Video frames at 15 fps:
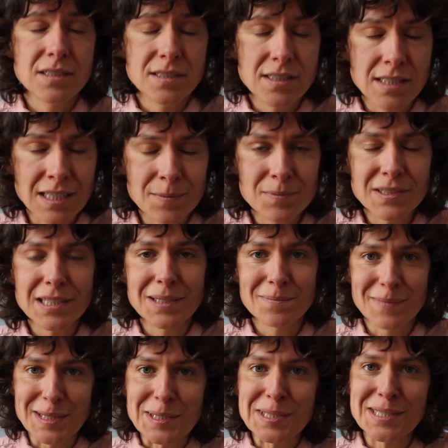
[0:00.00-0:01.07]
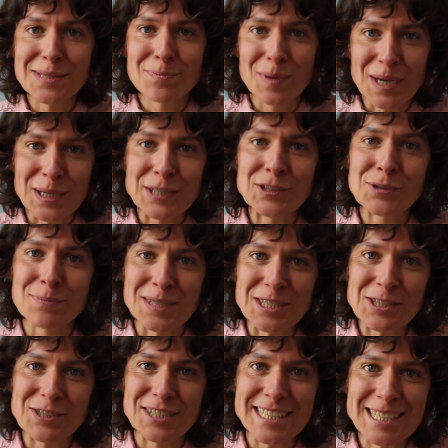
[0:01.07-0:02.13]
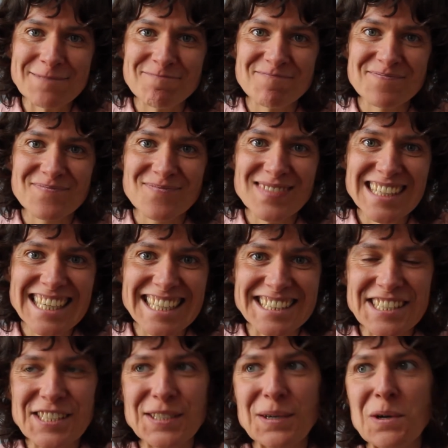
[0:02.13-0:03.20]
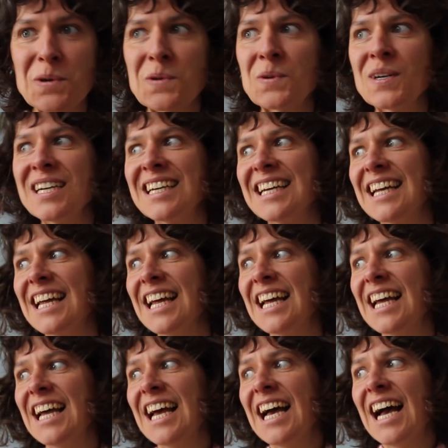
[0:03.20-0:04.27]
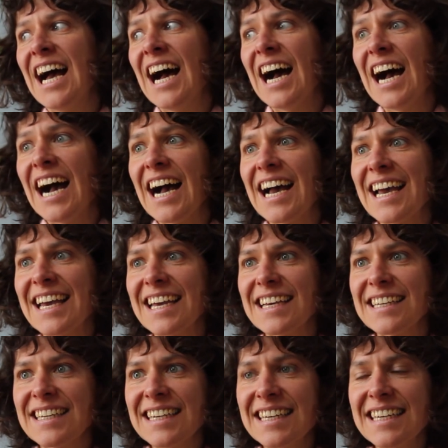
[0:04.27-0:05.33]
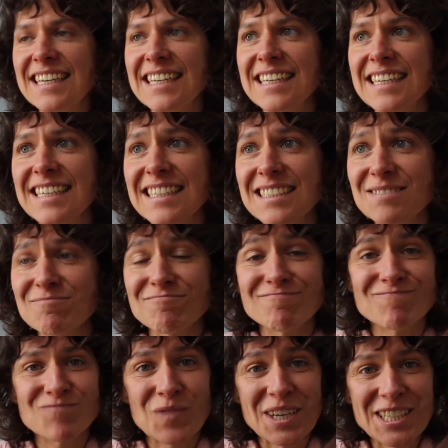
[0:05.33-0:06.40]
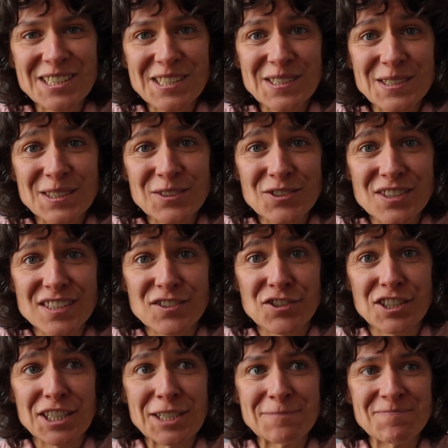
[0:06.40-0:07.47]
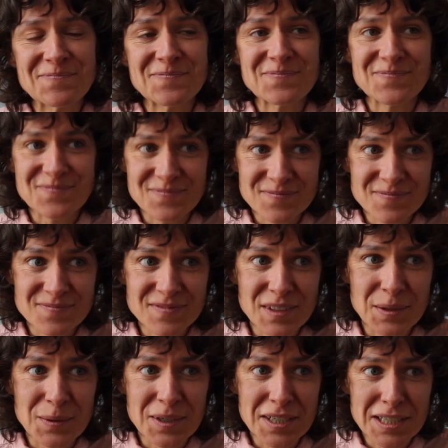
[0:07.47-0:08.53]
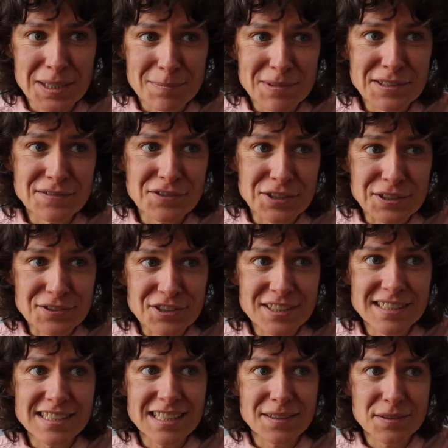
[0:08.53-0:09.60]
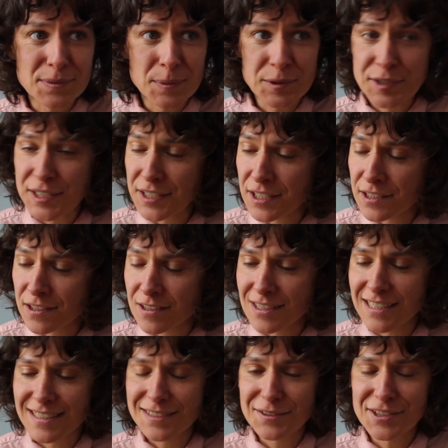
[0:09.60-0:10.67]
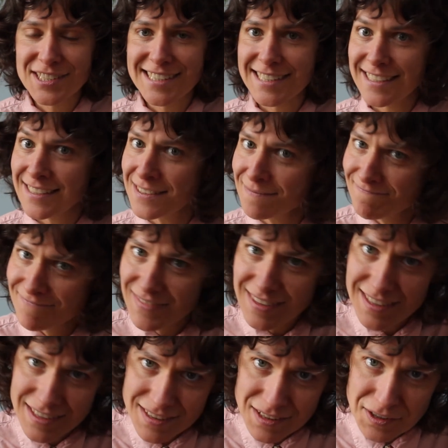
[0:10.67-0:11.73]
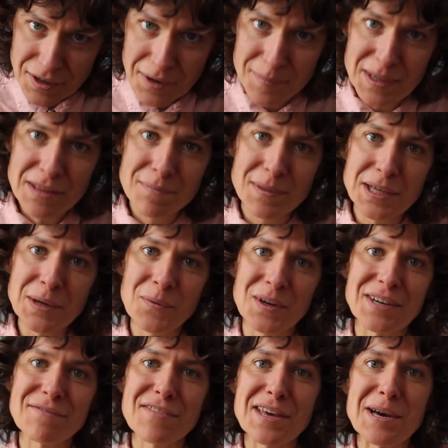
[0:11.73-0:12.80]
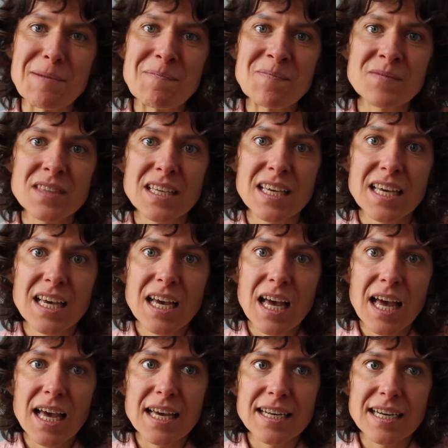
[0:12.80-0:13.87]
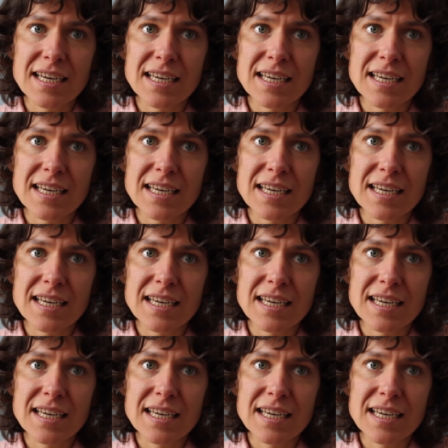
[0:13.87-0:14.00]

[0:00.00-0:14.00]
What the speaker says: deeply missed parish ministry. And so I went into search this year. There were a couple of churches I was particularly interested, Yarmouth being one of them. And